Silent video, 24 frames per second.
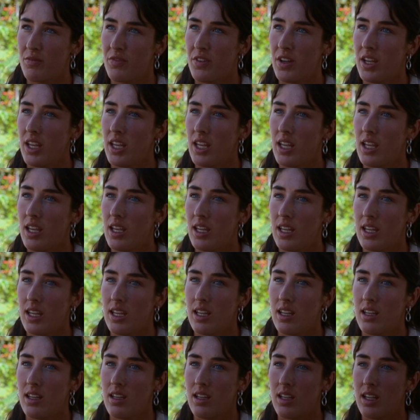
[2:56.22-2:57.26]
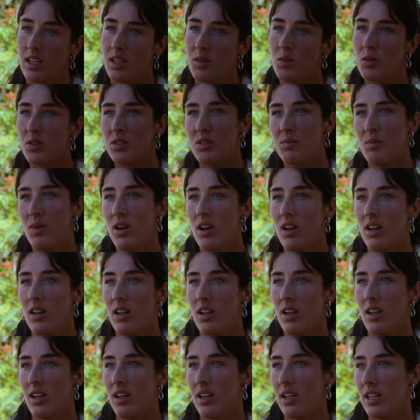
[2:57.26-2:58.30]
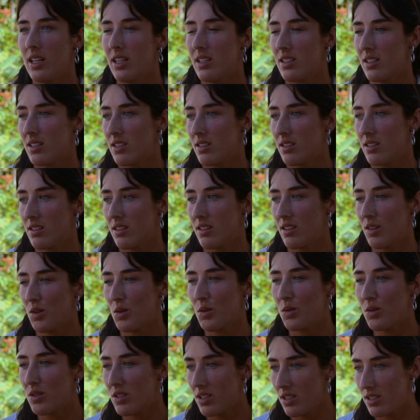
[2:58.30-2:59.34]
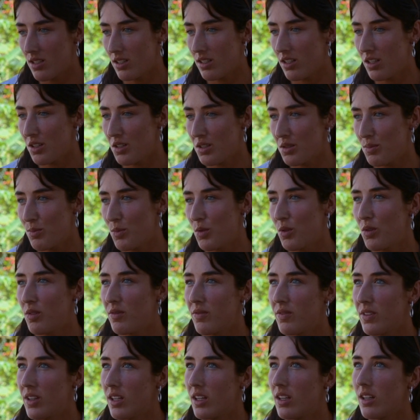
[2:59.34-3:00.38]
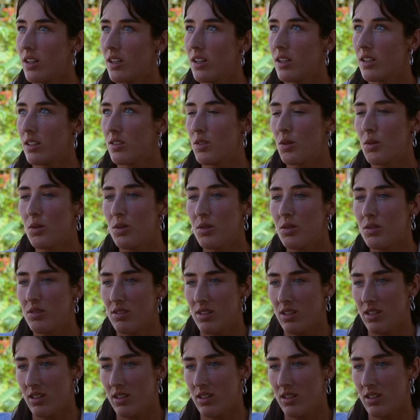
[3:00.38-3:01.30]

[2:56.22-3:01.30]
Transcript: For here in Guatemala, it's the horses are used more for tours